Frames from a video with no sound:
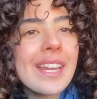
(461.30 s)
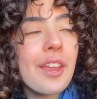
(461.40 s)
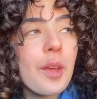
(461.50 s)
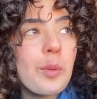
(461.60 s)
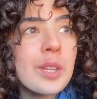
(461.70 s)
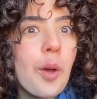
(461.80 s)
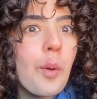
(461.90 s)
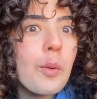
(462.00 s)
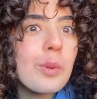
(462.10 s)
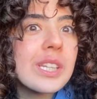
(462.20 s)
now that we know
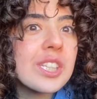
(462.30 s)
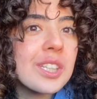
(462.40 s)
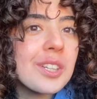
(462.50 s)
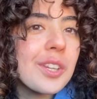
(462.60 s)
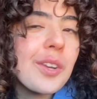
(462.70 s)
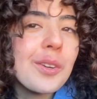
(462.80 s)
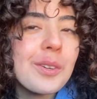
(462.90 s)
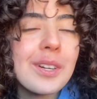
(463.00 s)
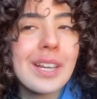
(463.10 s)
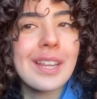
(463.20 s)
what we shouldn't do,
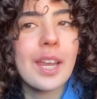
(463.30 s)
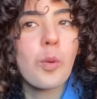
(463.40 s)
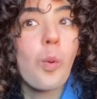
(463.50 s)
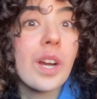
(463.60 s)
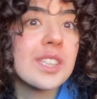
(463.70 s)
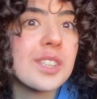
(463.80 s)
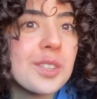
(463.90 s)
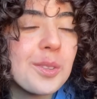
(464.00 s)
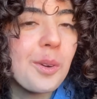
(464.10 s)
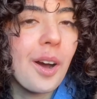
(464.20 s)
like wash it
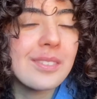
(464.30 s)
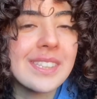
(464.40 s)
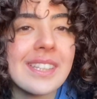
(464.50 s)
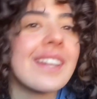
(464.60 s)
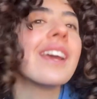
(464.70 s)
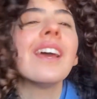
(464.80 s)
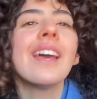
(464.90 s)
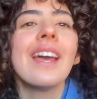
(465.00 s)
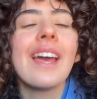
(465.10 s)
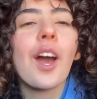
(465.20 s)
too often
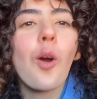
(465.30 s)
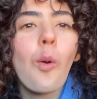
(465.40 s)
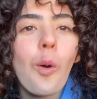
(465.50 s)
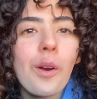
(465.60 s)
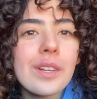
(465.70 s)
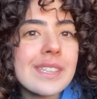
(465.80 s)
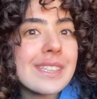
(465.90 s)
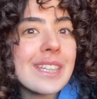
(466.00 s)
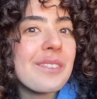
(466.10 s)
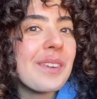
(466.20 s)
or you
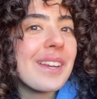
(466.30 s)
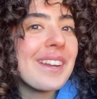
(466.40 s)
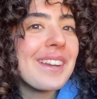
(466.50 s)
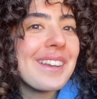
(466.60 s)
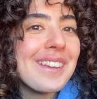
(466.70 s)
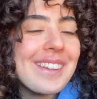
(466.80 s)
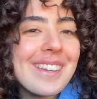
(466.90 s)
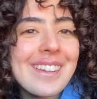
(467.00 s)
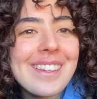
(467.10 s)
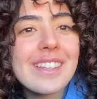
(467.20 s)
sleep it
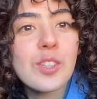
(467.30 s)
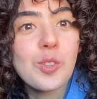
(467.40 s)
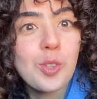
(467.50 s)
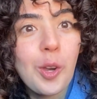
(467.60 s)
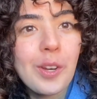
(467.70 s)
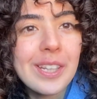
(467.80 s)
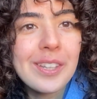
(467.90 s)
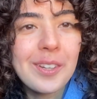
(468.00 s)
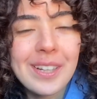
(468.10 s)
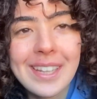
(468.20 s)
dirty,
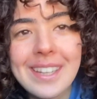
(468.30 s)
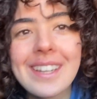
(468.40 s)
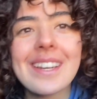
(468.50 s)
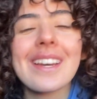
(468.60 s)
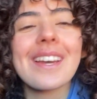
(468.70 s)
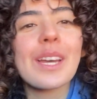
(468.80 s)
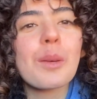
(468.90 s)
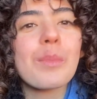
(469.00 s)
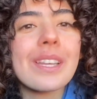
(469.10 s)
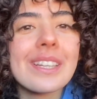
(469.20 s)
dirty.
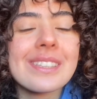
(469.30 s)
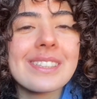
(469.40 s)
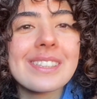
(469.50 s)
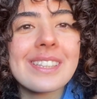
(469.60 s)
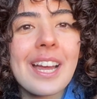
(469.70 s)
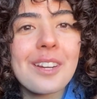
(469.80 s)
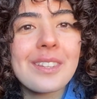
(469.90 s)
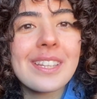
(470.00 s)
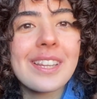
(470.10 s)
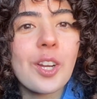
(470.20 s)
Because it's not
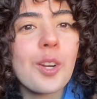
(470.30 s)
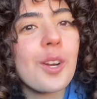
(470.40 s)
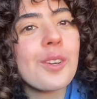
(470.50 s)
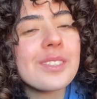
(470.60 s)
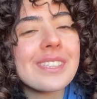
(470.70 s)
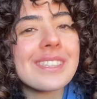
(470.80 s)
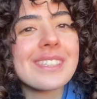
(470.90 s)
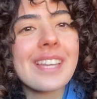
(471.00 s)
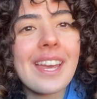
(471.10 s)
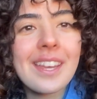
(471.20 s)
only the curls
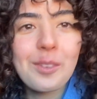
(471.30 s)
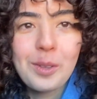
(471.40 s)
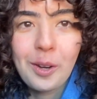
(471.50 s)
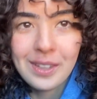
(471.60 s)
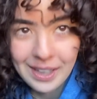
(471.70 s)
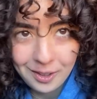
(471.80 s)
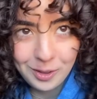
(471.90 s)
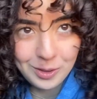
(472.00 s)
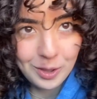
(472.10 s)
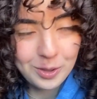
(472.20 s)
mistake, we only
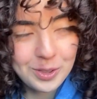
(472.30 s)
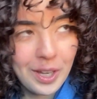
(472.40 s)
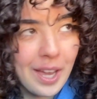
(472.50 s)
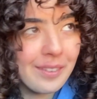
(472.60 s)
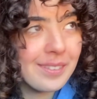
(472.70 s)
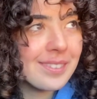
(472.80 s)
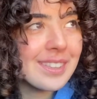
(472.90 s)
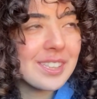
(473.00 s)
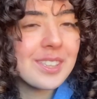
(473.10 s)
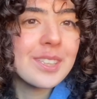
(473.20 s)
you also have
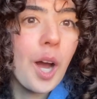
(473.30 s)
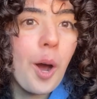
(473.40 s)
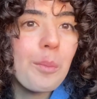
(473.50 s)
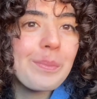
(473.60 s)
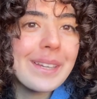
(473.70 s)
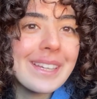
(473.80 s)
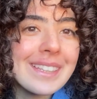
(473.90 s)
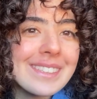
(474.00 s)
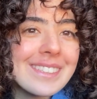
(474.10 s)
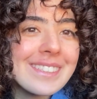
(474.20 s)
the scalp
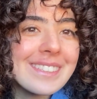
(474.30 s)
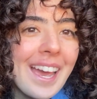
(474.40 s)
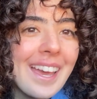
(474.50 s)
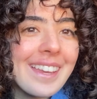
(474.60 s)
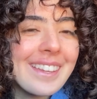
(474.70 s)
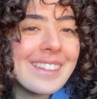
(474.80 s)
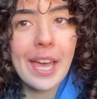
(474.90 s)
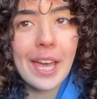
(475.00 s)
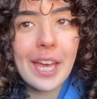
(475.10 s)
mistake.